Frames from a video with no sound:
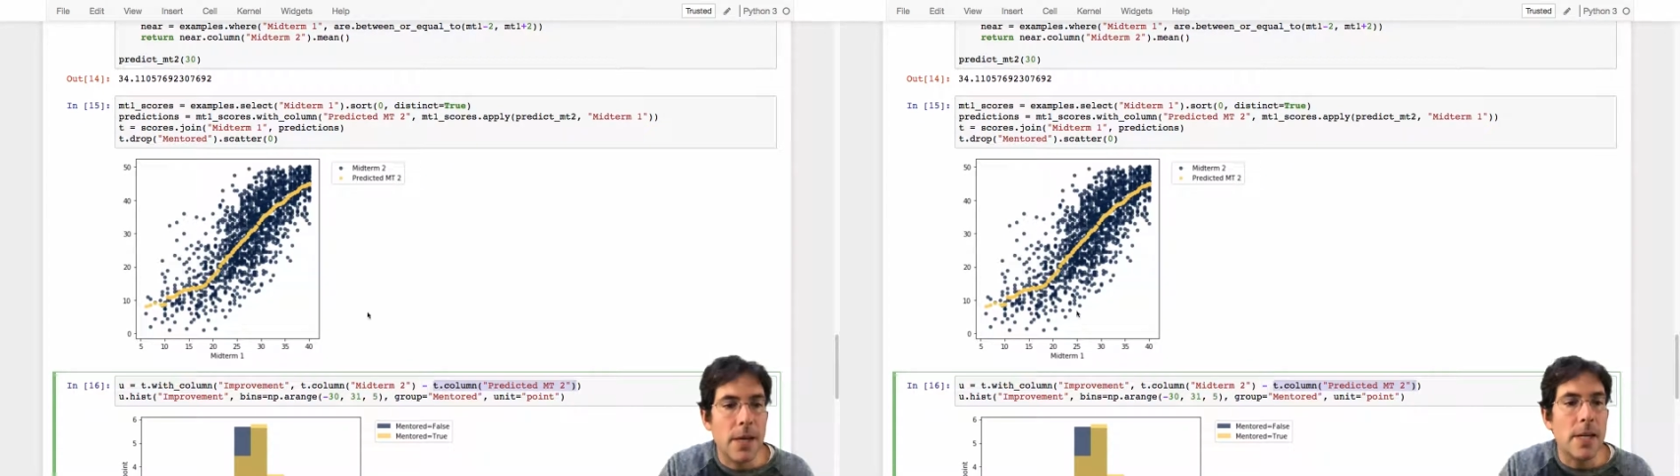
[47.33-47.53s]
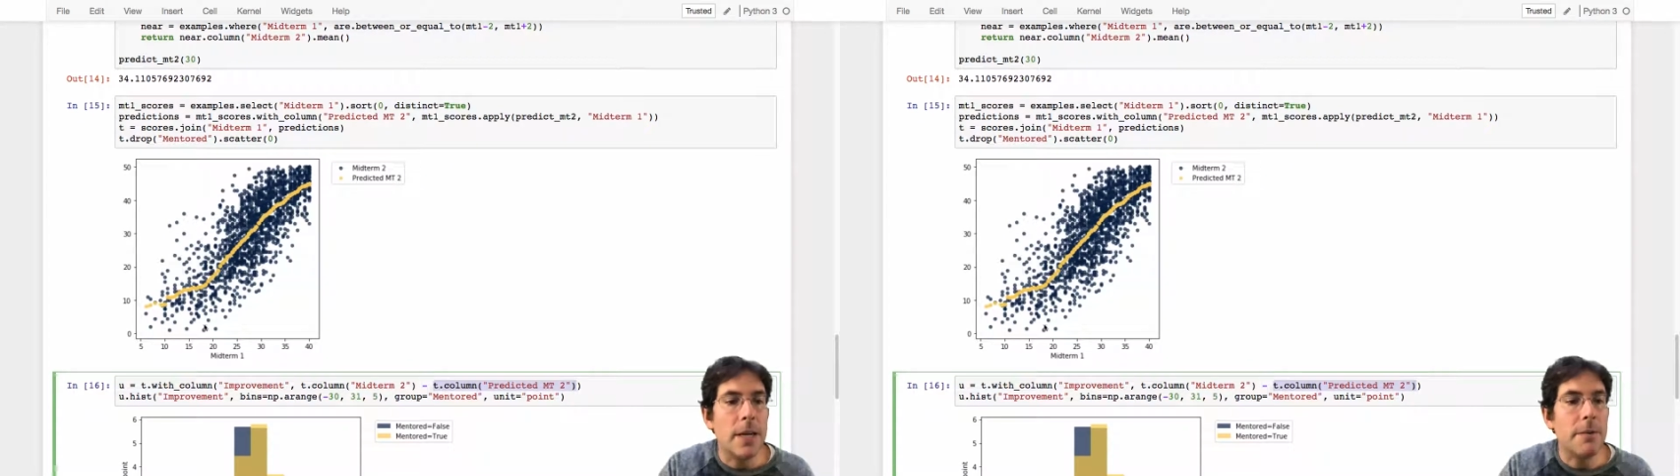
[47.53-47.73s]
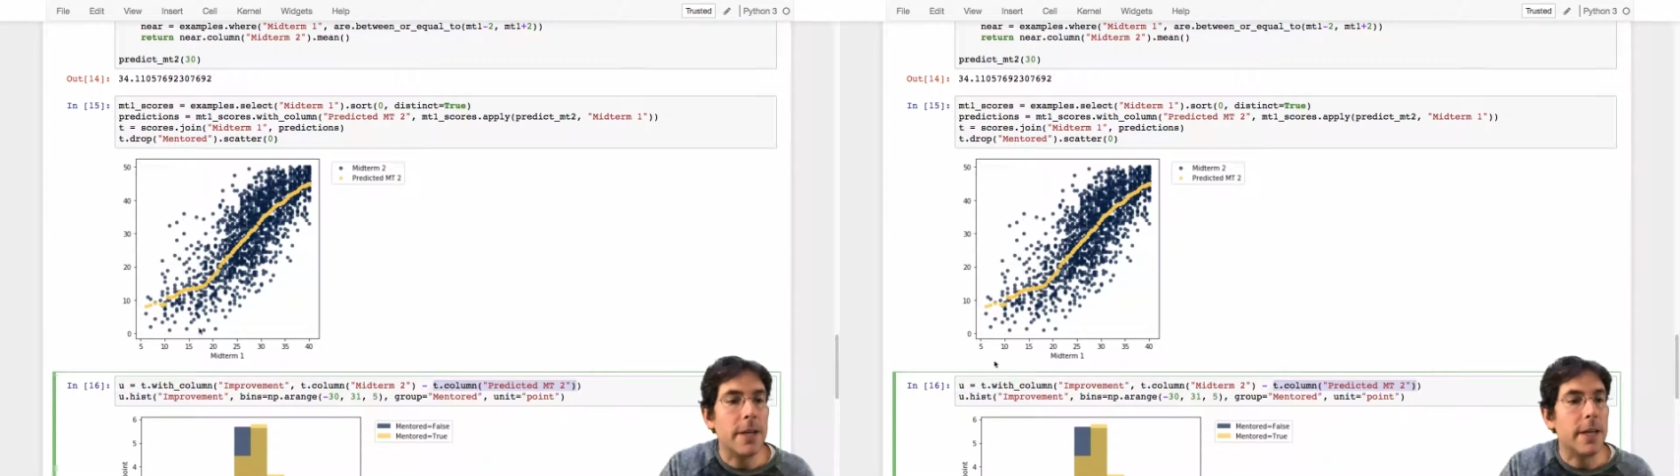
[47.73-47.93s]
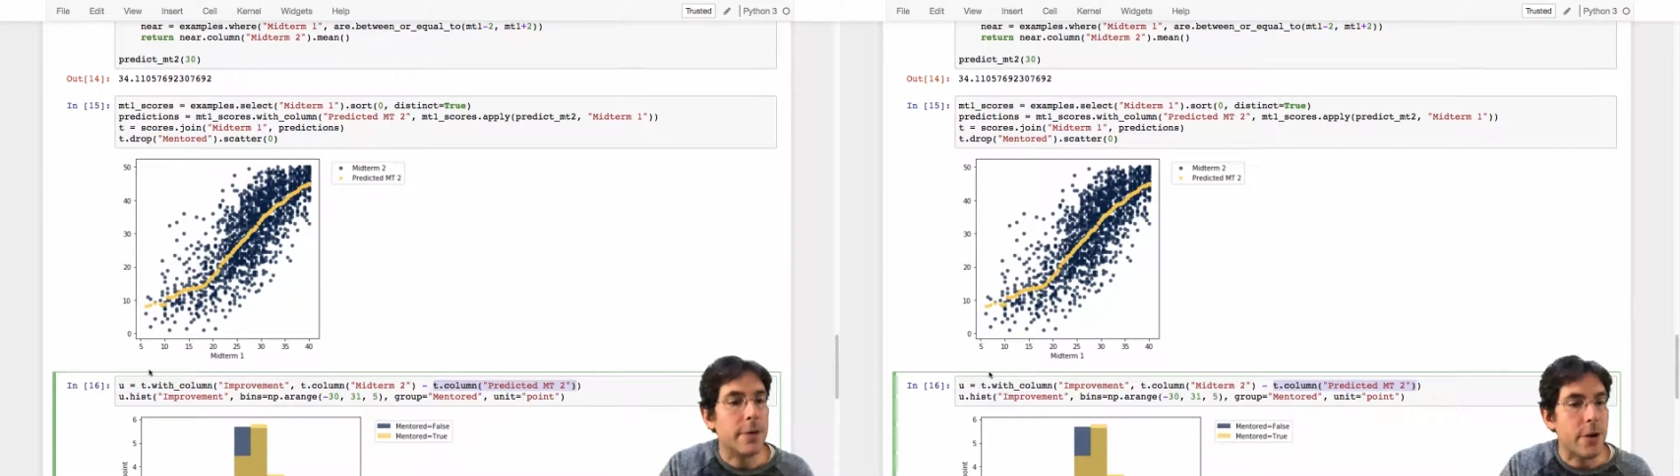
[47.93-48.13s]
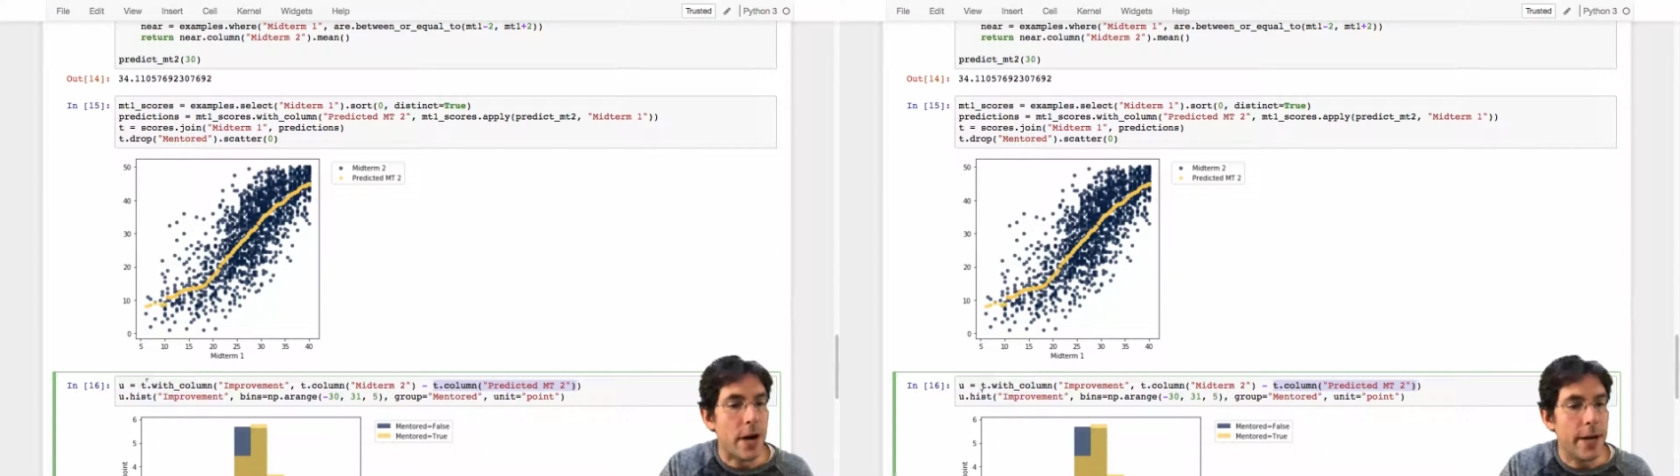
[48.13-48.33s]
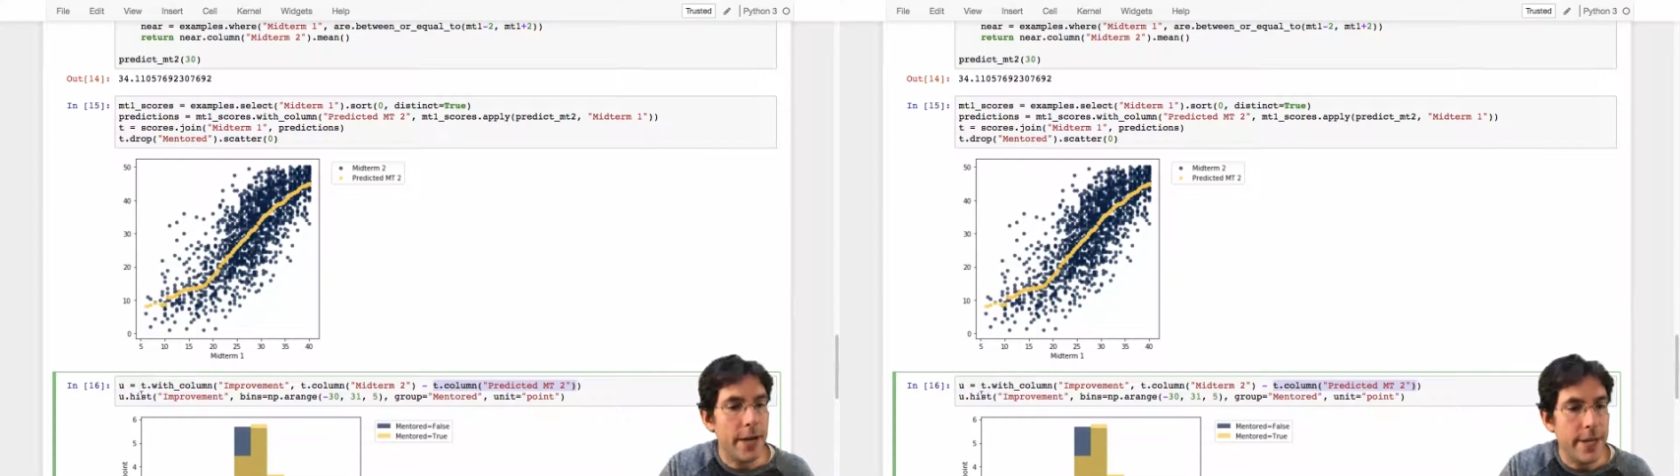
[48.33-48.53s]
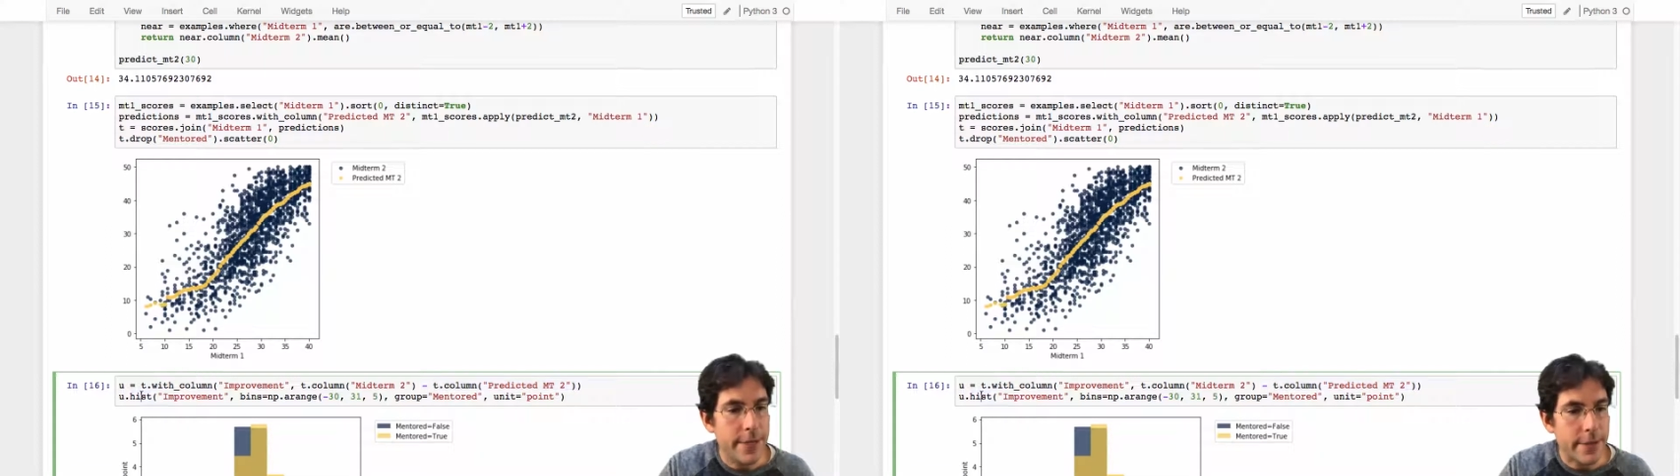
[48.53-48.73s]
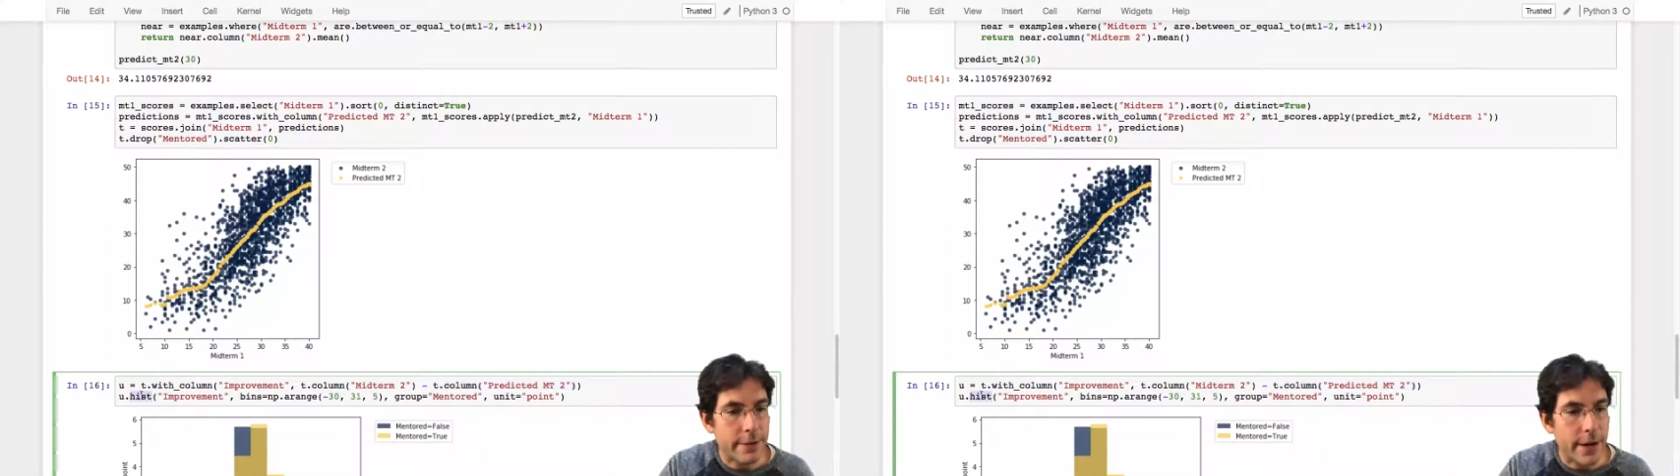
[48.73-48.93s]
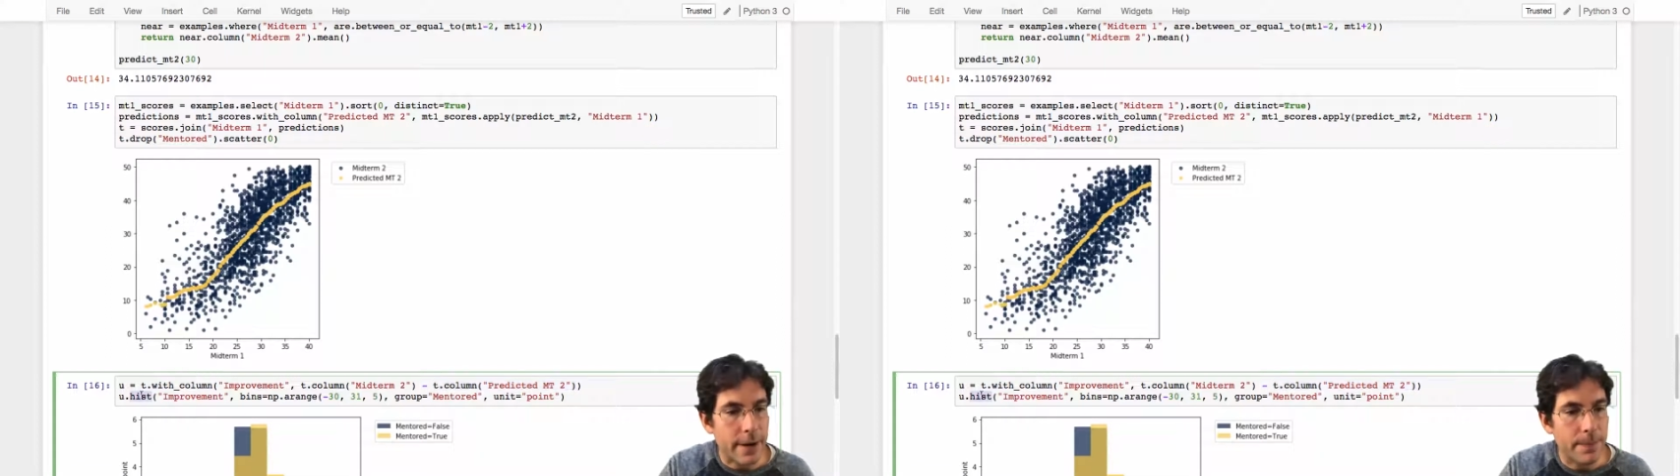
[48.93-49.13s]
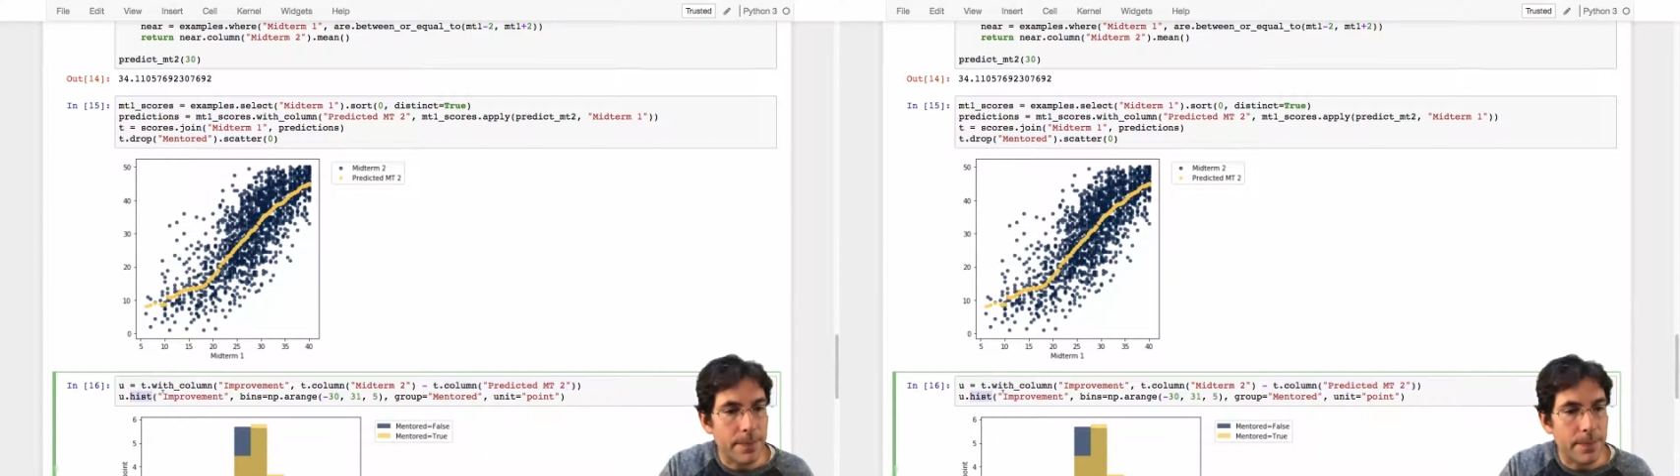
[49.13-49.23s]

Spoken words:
Then we're going to draw a histogram